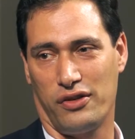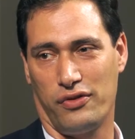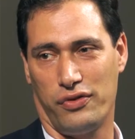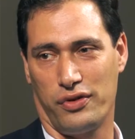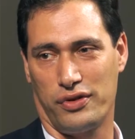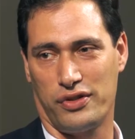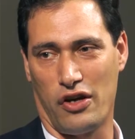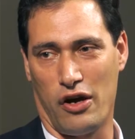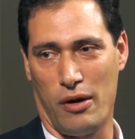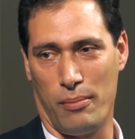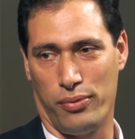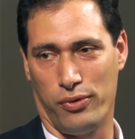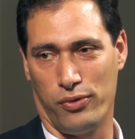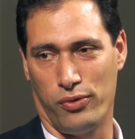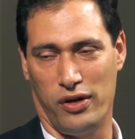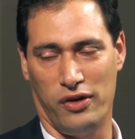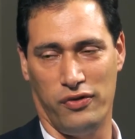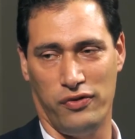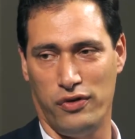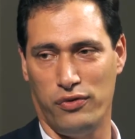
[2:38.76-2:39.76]
for
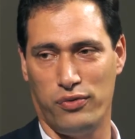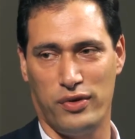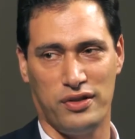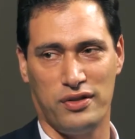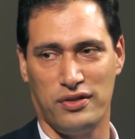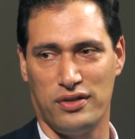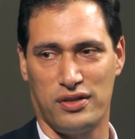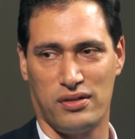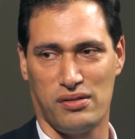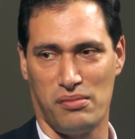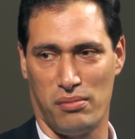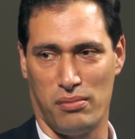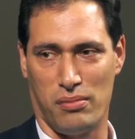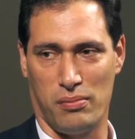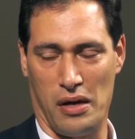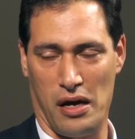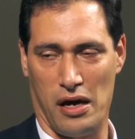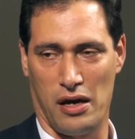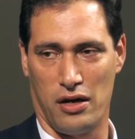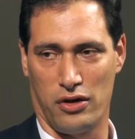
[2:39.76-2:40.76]
example, if you've written some
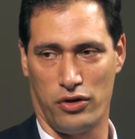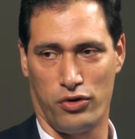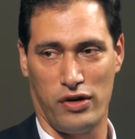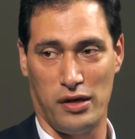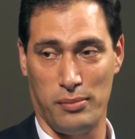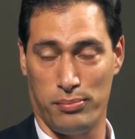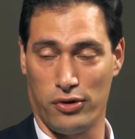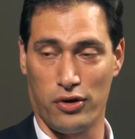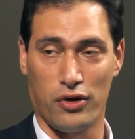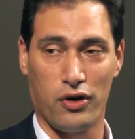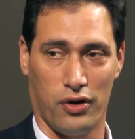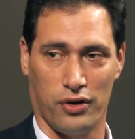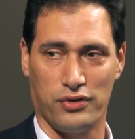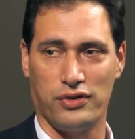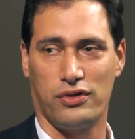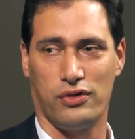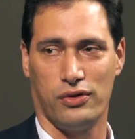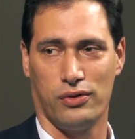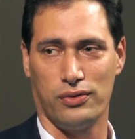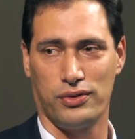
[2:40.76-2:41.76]
great blog
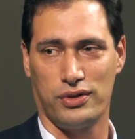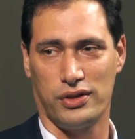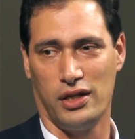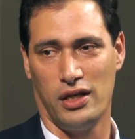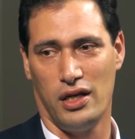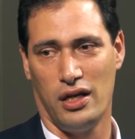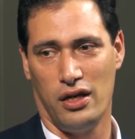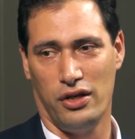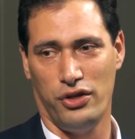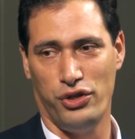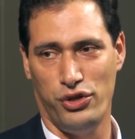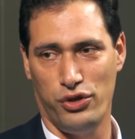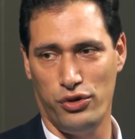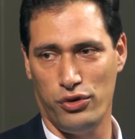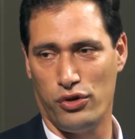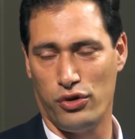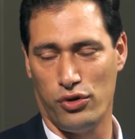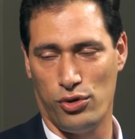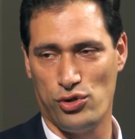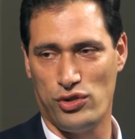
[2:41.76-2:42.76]
articles, you
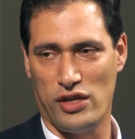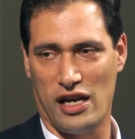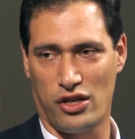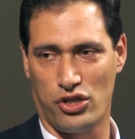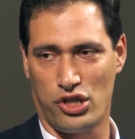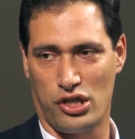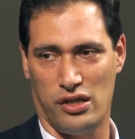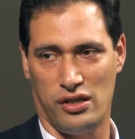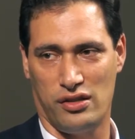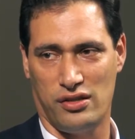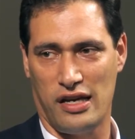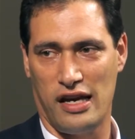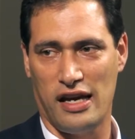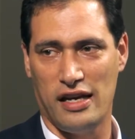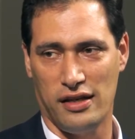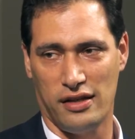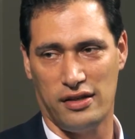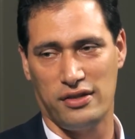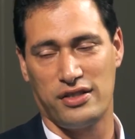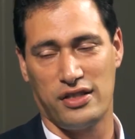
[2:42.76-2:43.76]
could actually
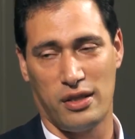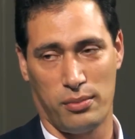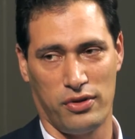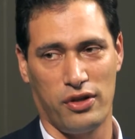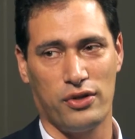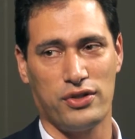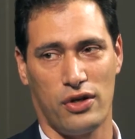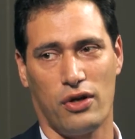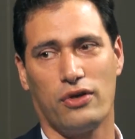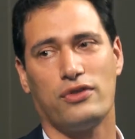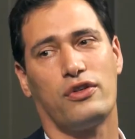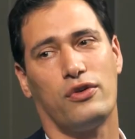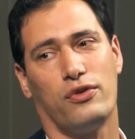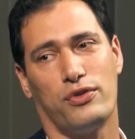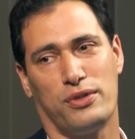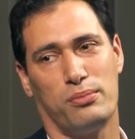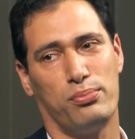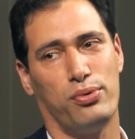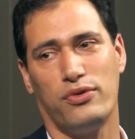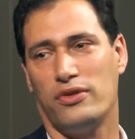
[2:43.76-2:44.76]
take some of those
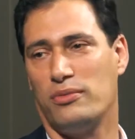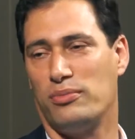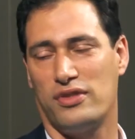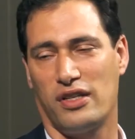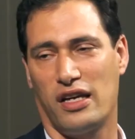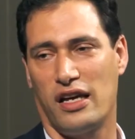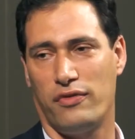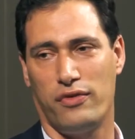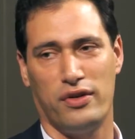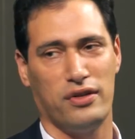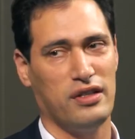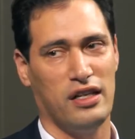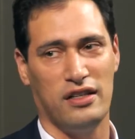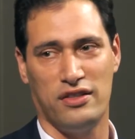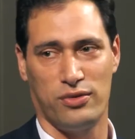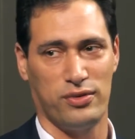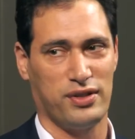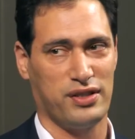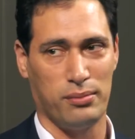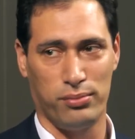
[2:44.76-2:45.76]
articles and put them together
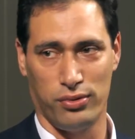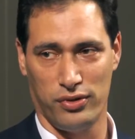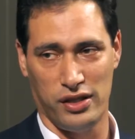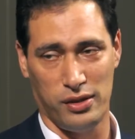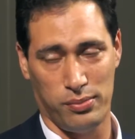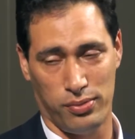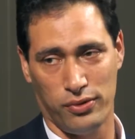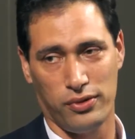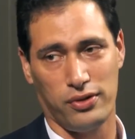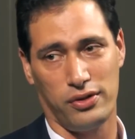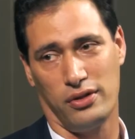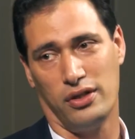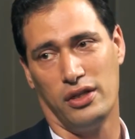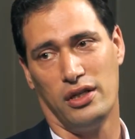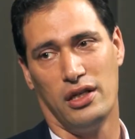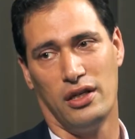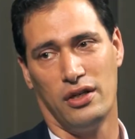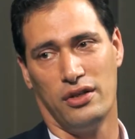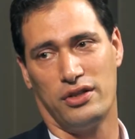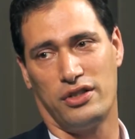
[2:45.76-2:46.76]
into a simple ebook.
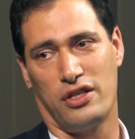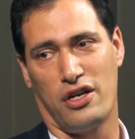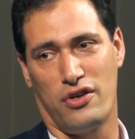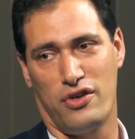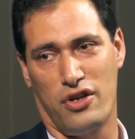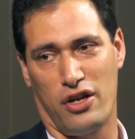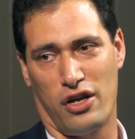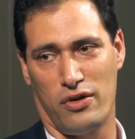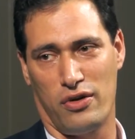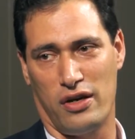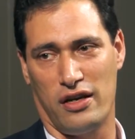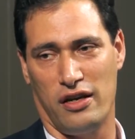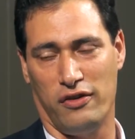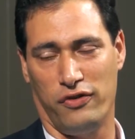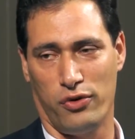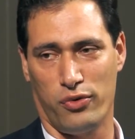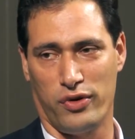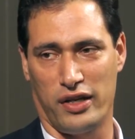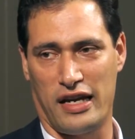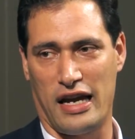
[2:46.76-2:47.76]
So, if
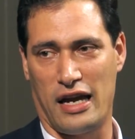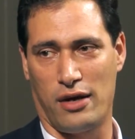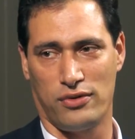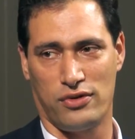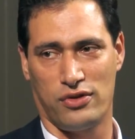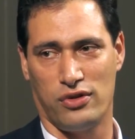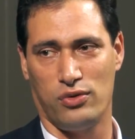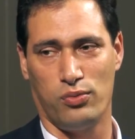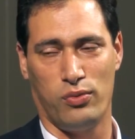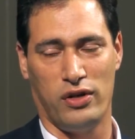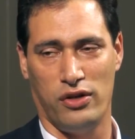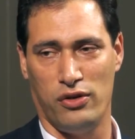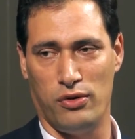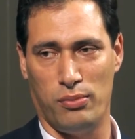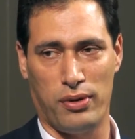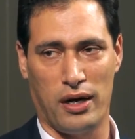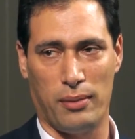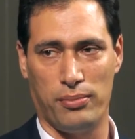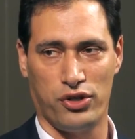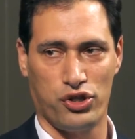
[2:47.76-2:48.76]
you're an accountant where you
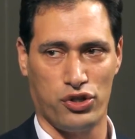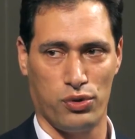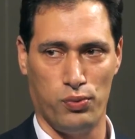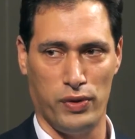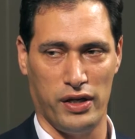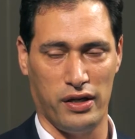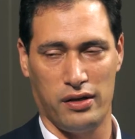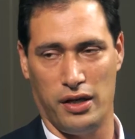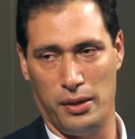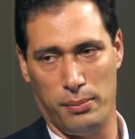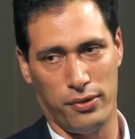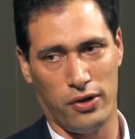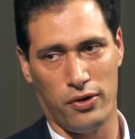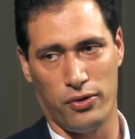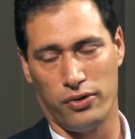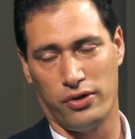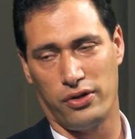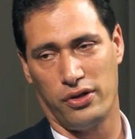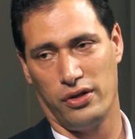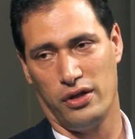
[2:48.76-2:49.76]
publish a weekly
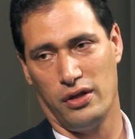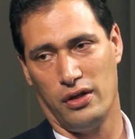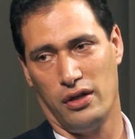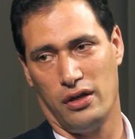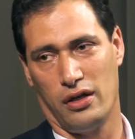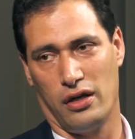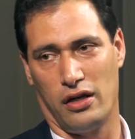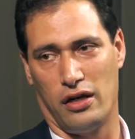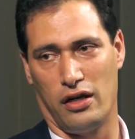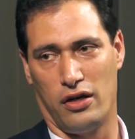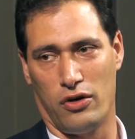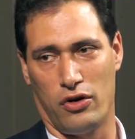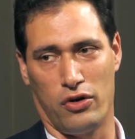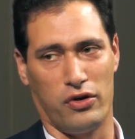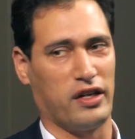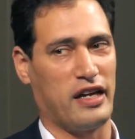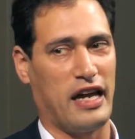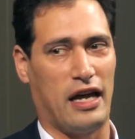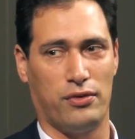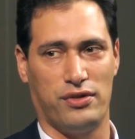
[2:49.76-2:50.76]
blog on
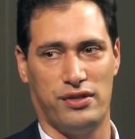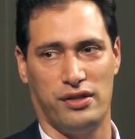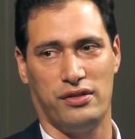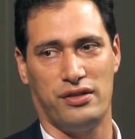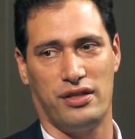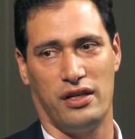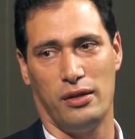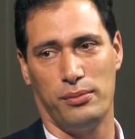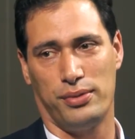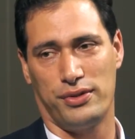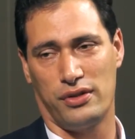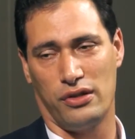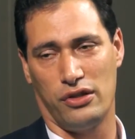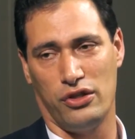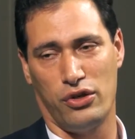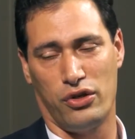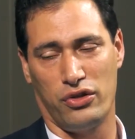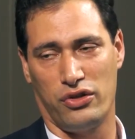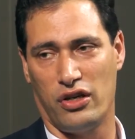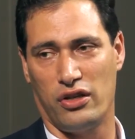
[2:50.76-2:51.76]
accounting tips,
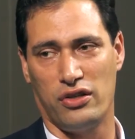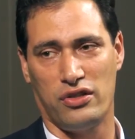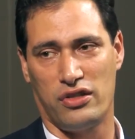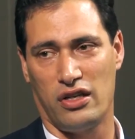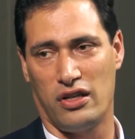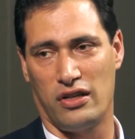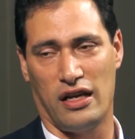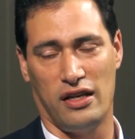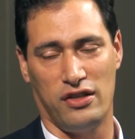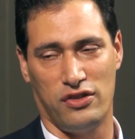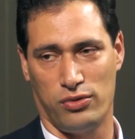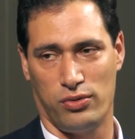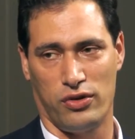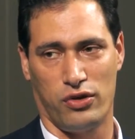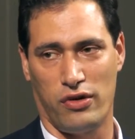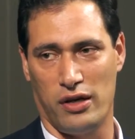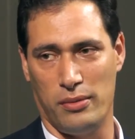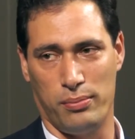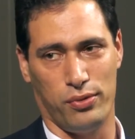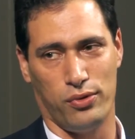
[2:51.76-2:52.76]
you could then turn that into a
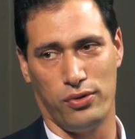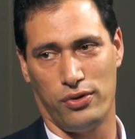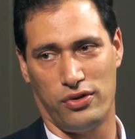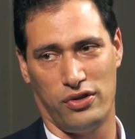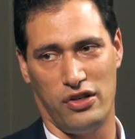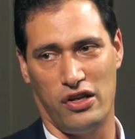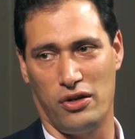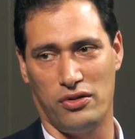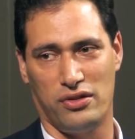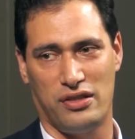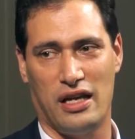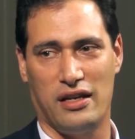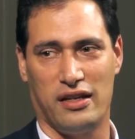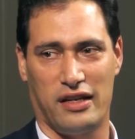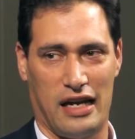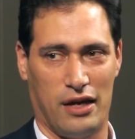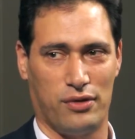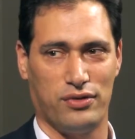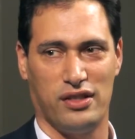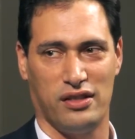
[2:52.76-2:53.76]
great book, 10
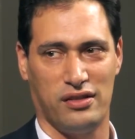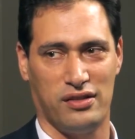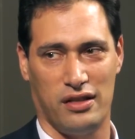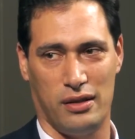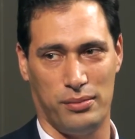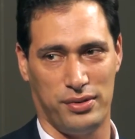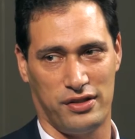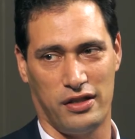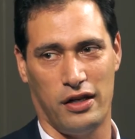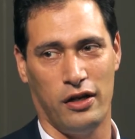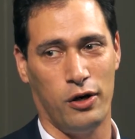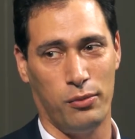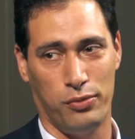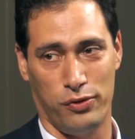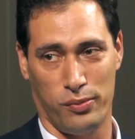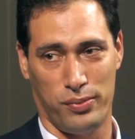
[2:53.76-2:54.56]
accounting tips to help your